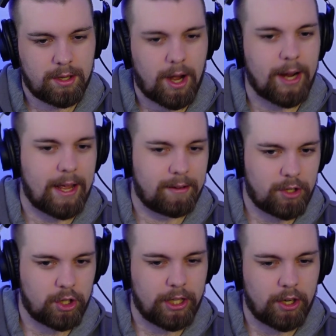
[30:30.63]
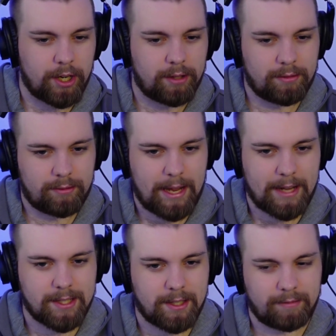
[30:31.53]
okay, Hyoli got it.
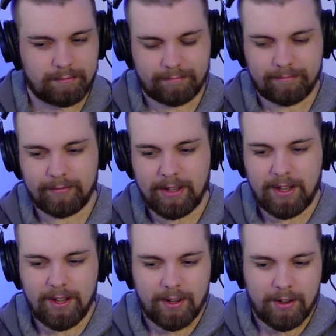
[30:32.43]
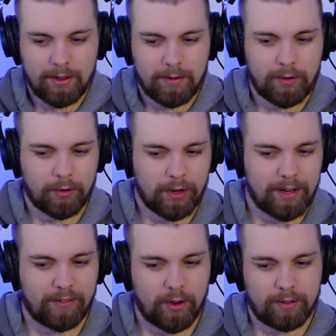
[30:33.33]
Excellent. Feel free
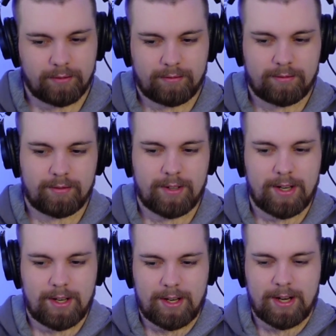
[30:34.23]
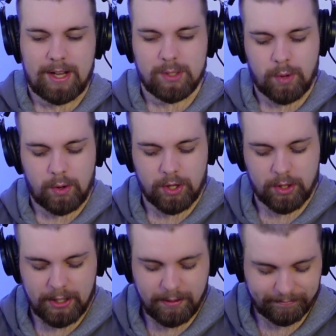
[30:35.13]
to vote as well,
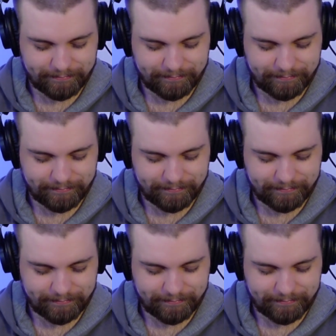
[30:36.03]
Hyoli.